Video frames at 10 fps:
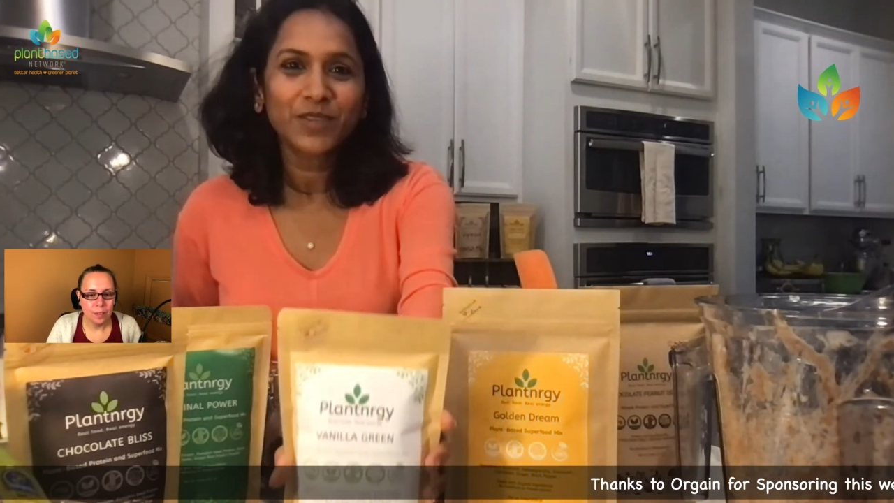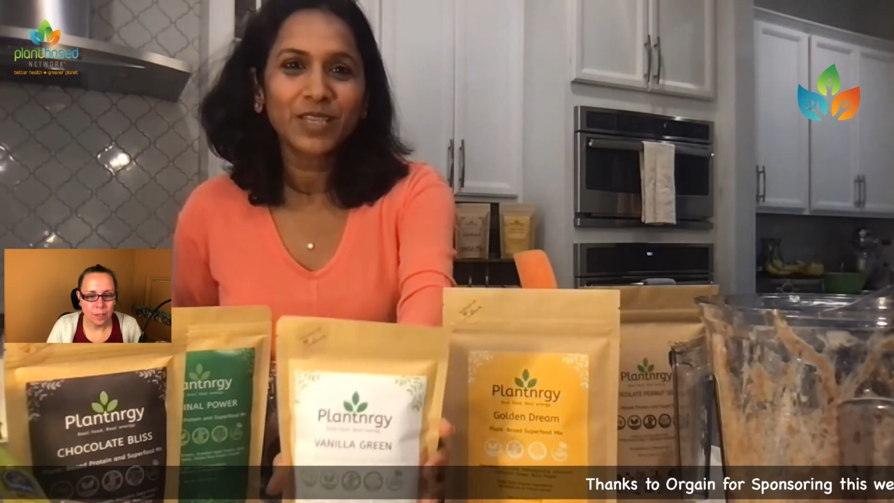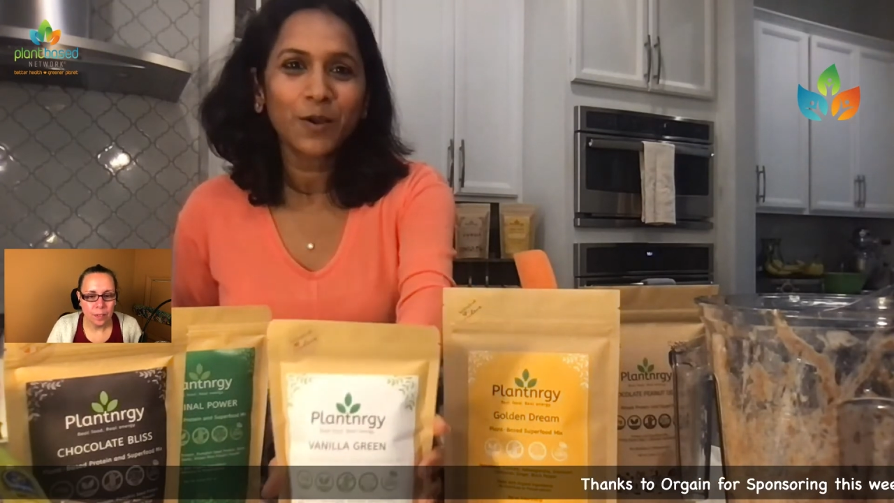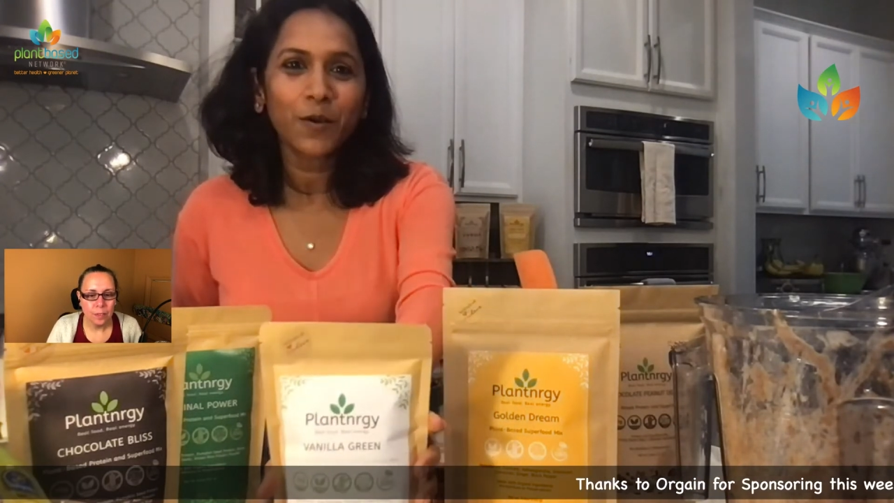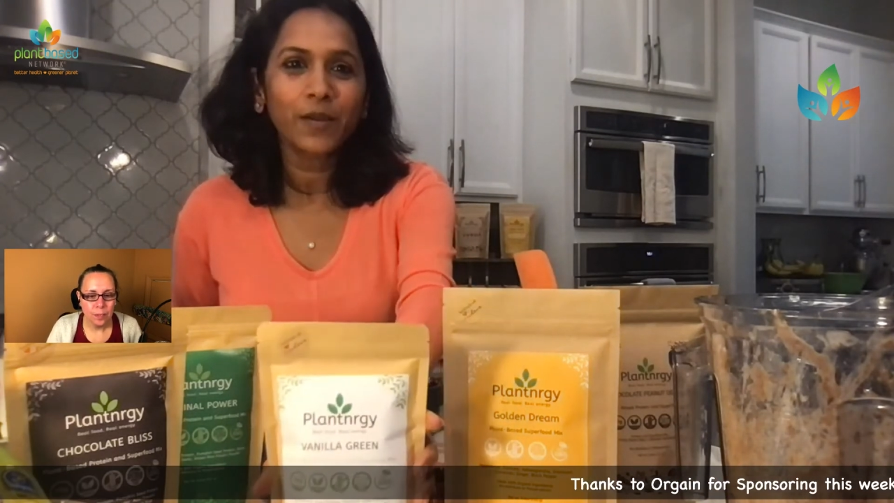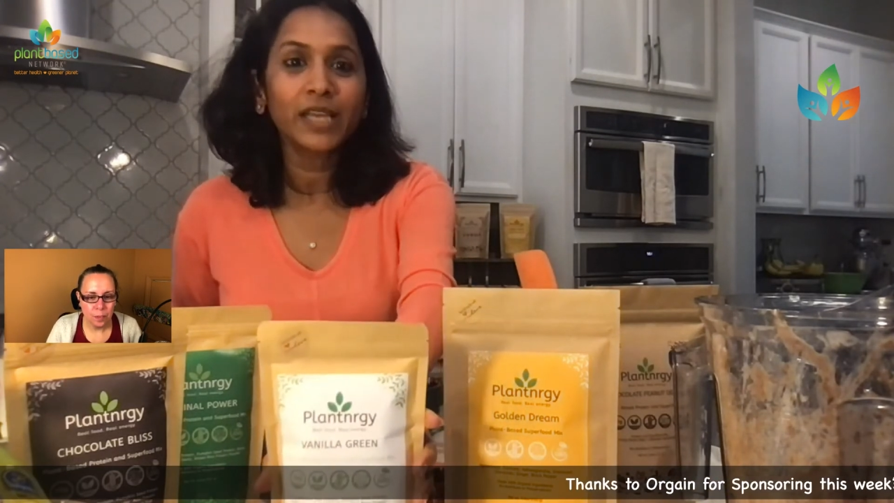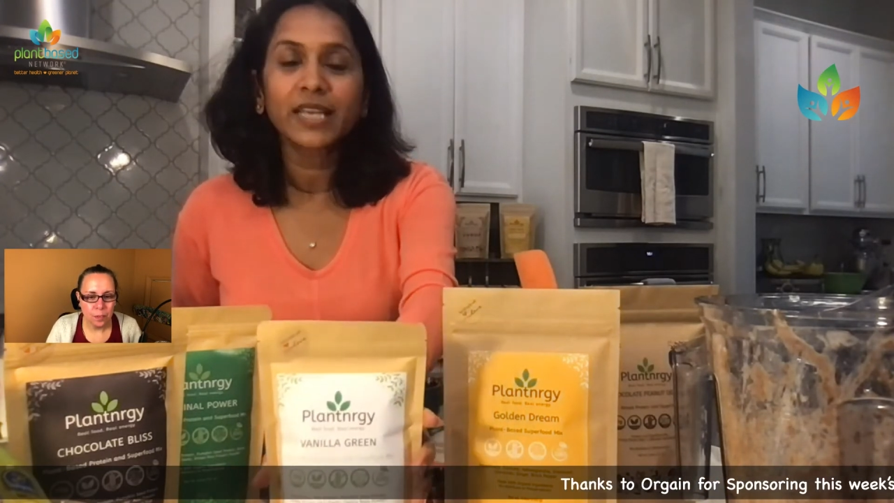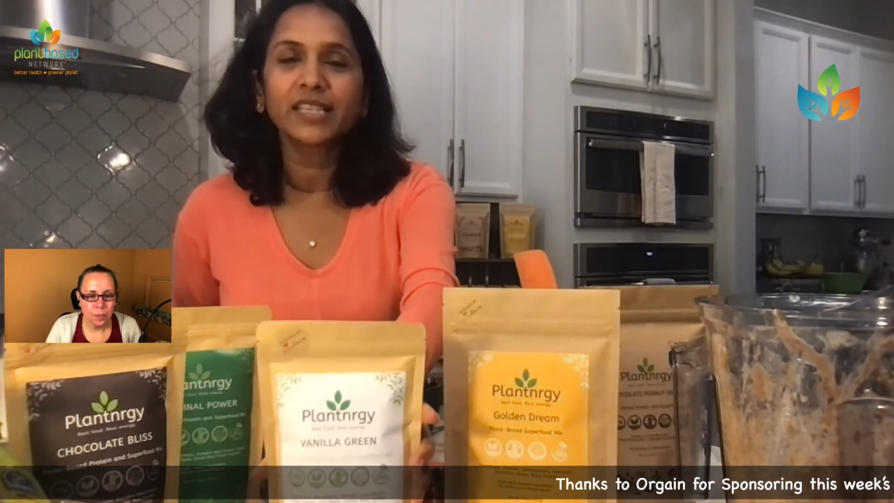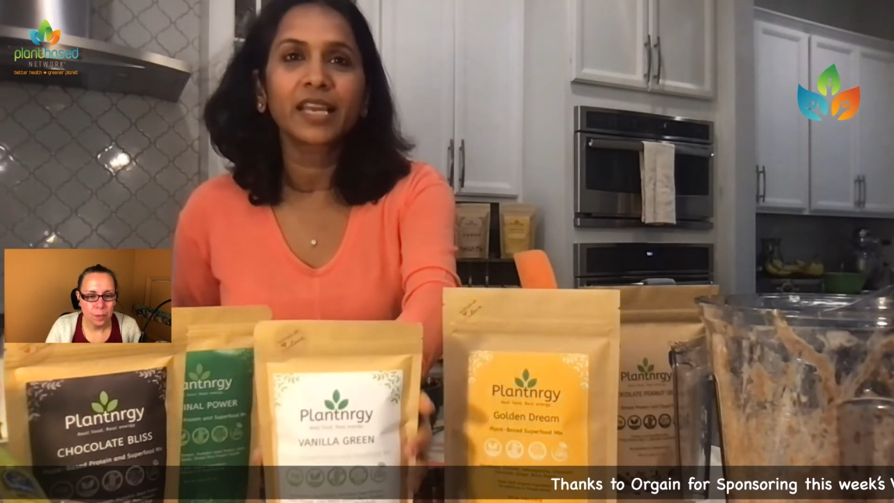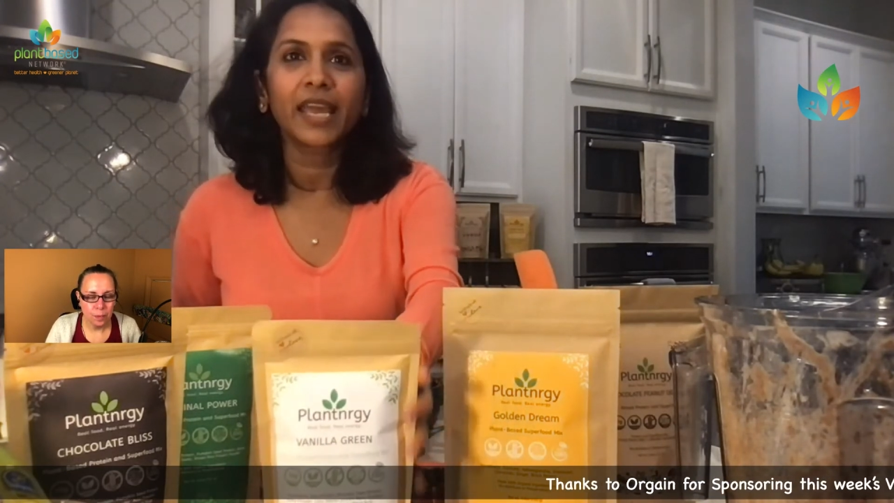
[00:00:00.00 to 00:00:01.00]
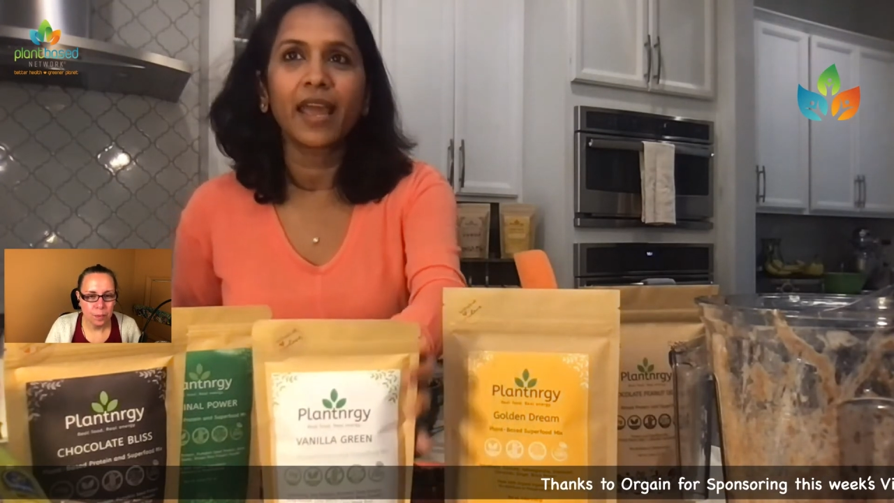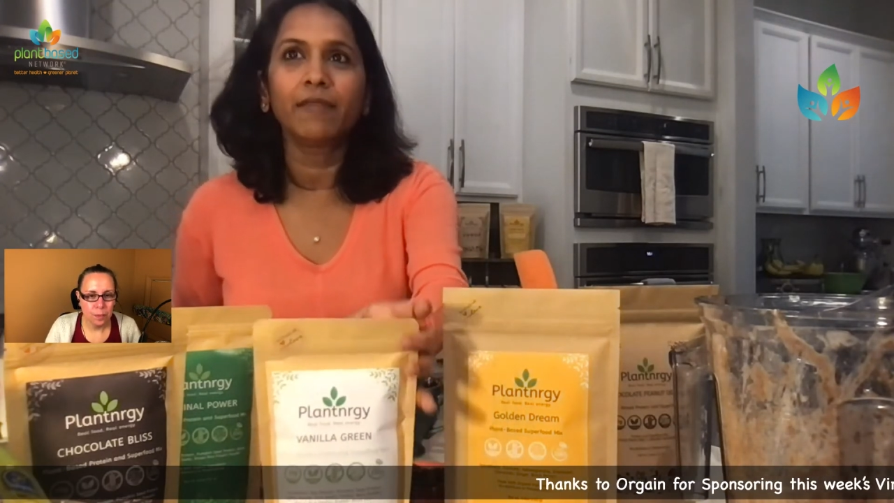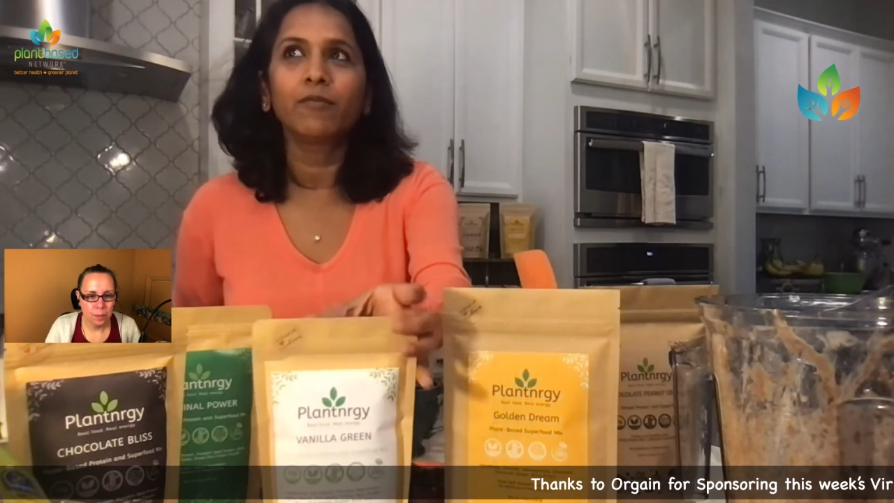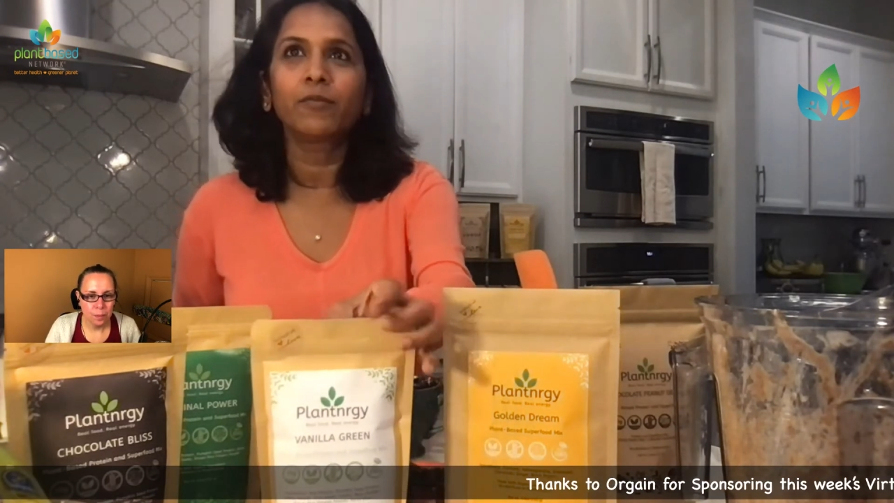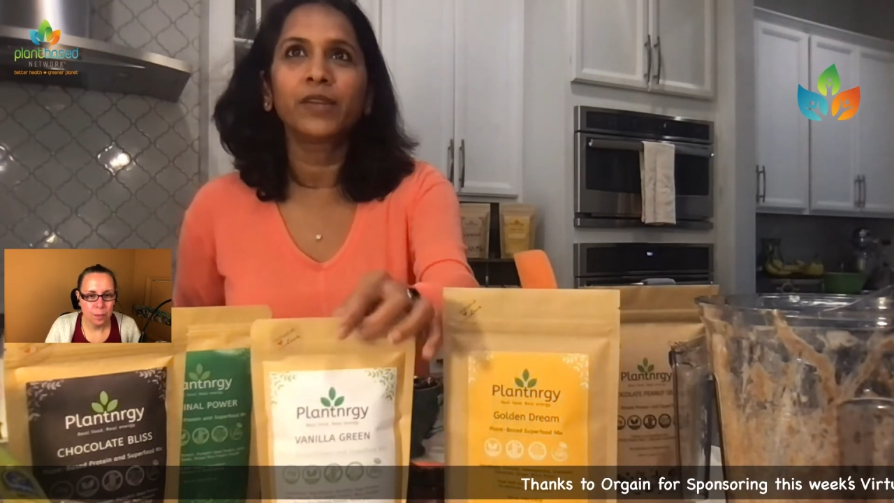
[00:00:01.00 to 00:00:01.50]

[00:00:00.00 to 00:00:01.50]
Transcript: So it has, again,